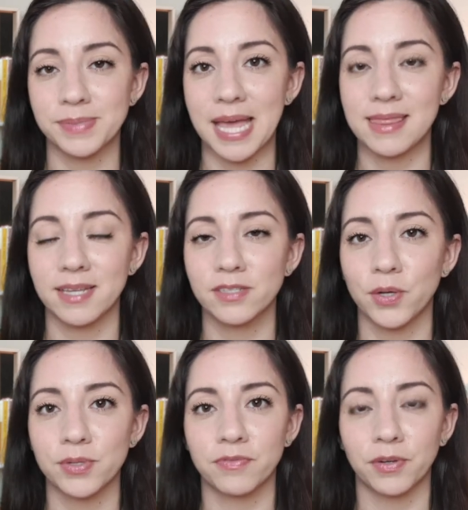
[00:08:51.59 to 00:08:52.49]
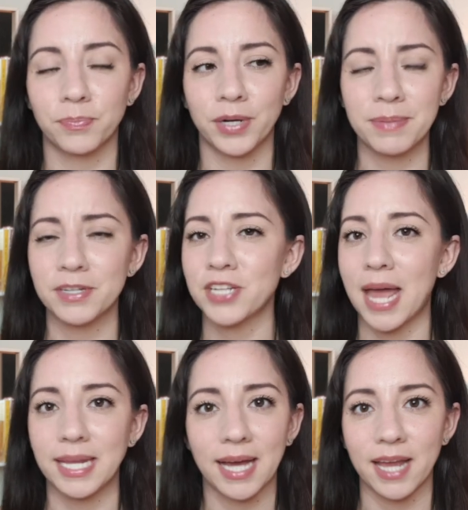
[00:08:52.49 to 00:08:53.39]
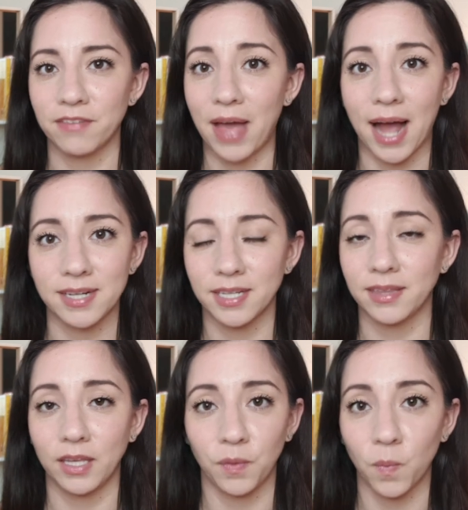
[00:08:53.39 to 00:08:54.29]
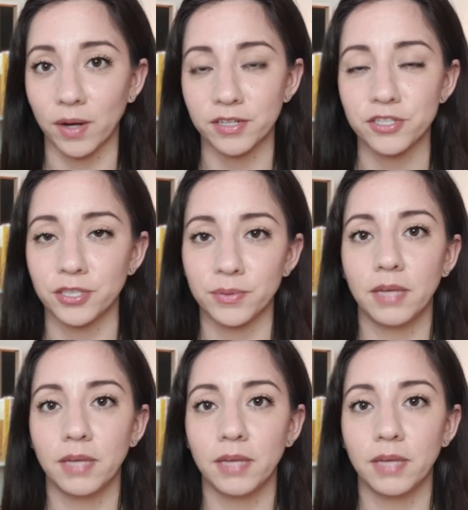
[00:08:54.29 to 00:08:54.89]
And this goes for pretty much any kind of acting that you want to do.